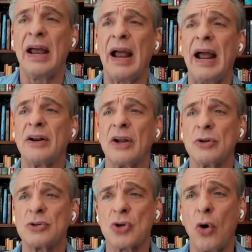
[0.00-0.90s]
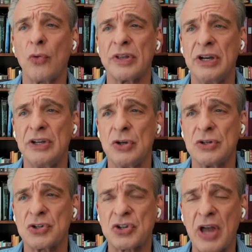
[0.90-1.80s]
And so the
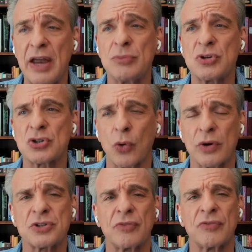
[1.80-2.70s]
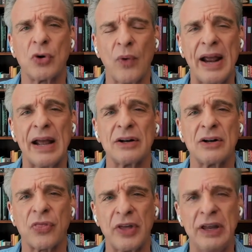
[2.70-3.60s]
same sorts of grand
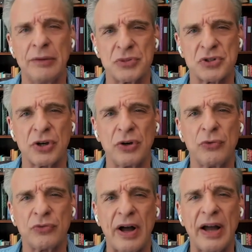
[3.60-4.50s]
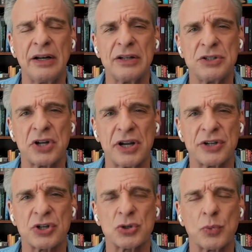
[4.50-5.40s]
themes that you find in
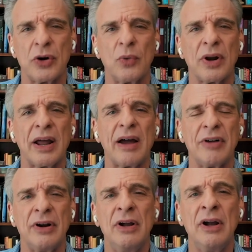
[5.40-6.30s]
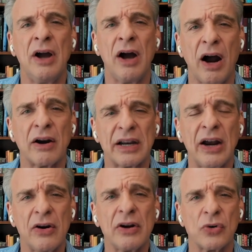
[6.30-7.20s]
Genesis 1 to 11 are
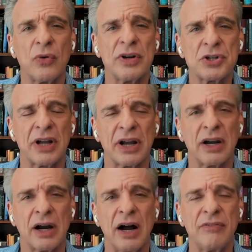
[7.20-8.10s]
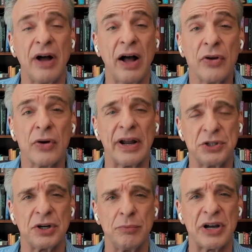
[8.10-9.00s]
characteristic of other
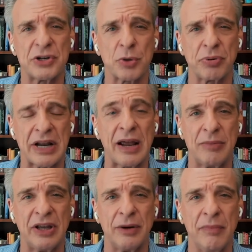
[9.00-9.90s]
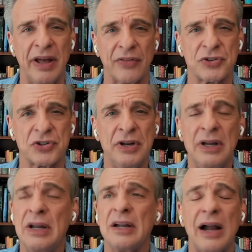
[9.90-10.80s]
ancient Mesopotamian myths.
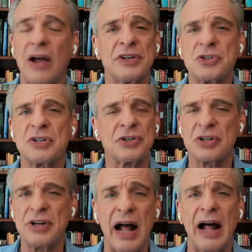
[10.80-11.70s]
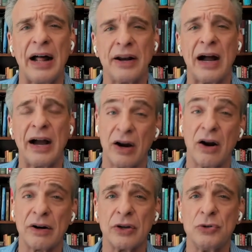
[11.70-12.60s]
Now, this does not, I
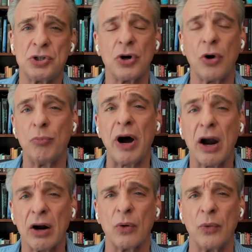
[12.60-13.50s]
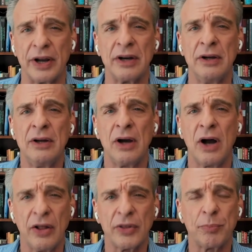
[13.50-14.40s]
argue, show borrowing
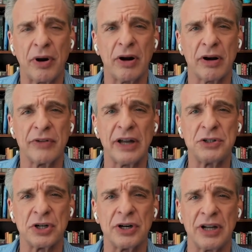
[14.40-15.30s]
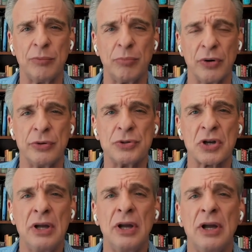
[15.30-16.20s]
on the part of ancient Hebrews,
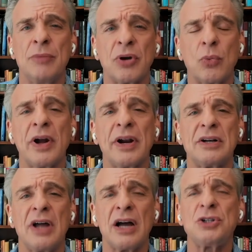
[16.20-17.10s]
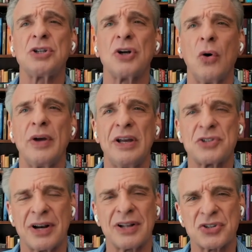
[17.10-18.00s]
but what it does show is
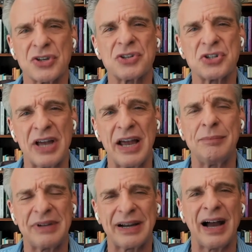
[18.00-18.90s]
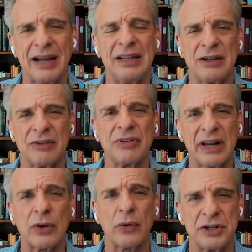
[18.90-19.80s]
that it's the same kind of
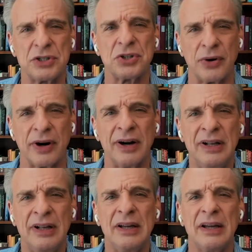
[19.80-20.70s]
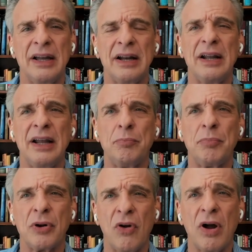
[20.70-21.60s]
literature it, it
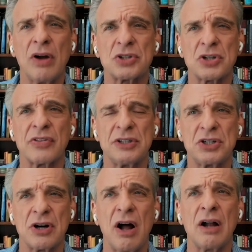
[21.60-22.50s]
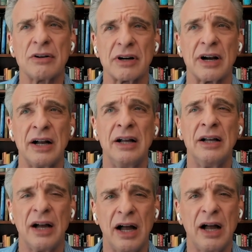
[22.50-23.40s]
belongs to the genre
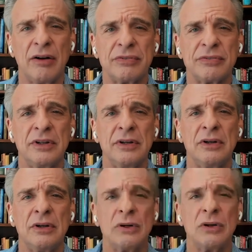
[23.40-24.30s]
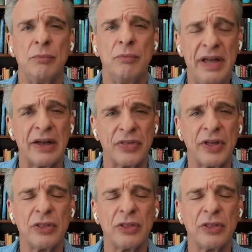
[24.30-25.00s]
of myth in the